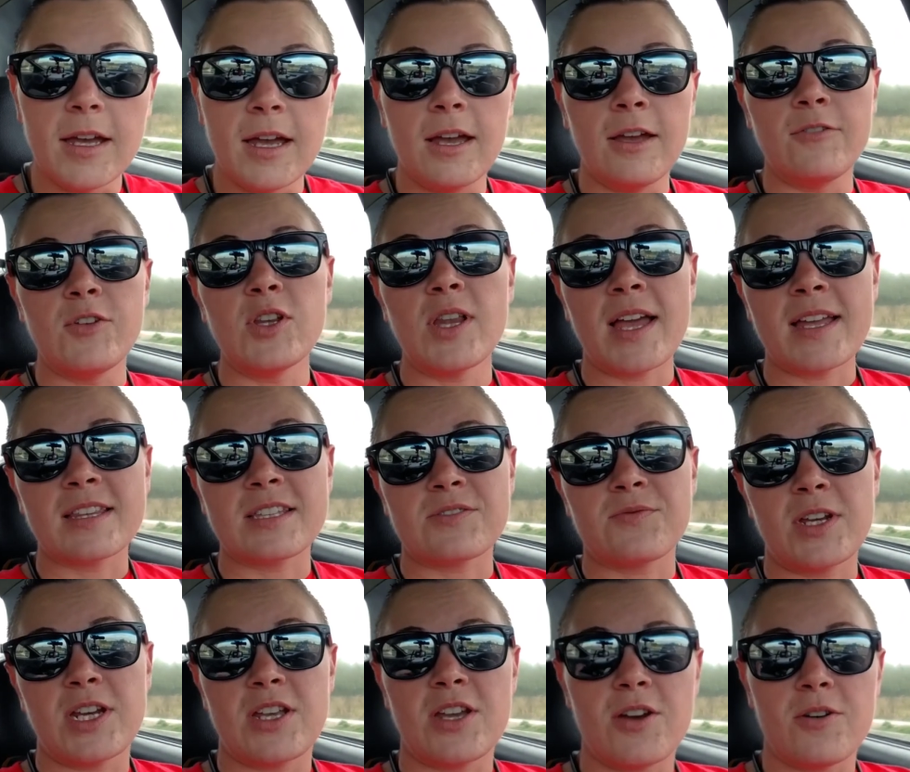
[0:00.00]
If you like this
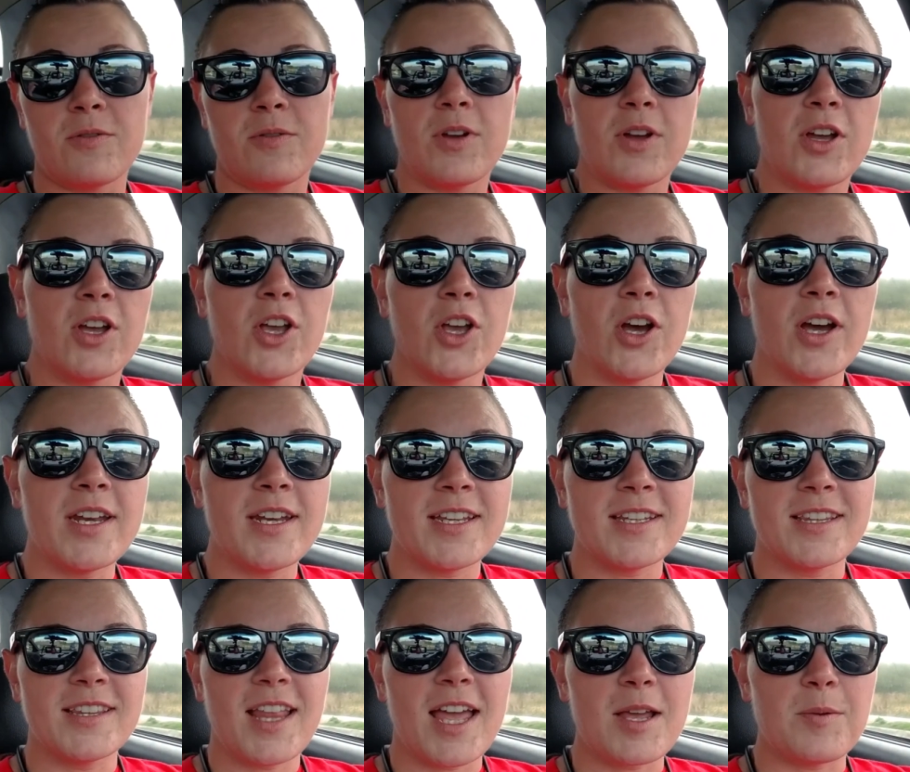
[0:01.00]
video, go ahead and hit
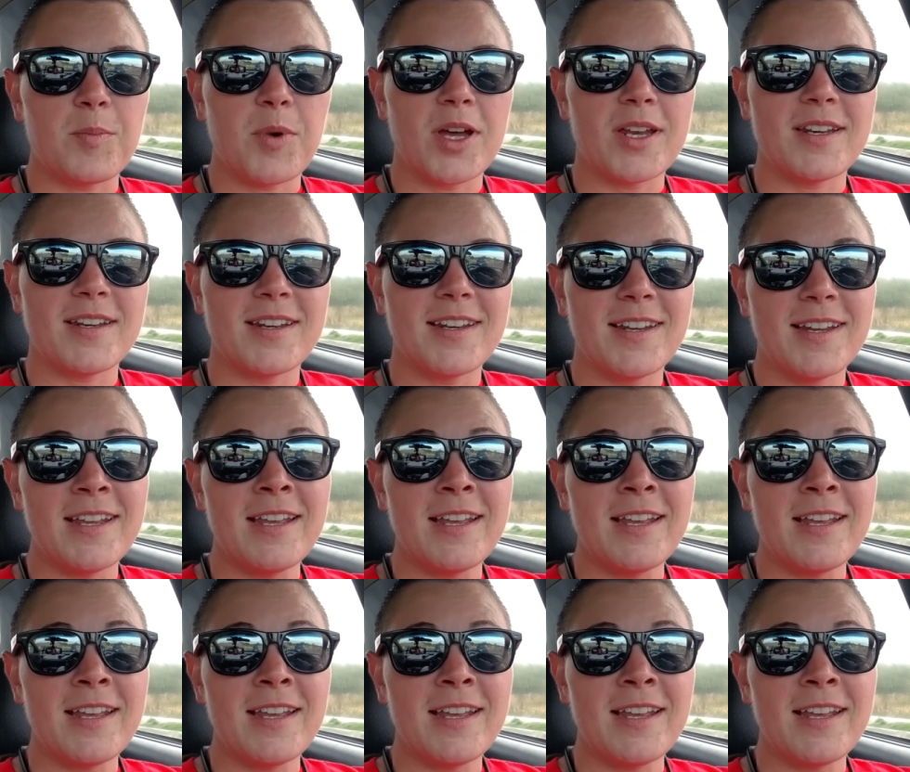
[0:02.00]
the like button.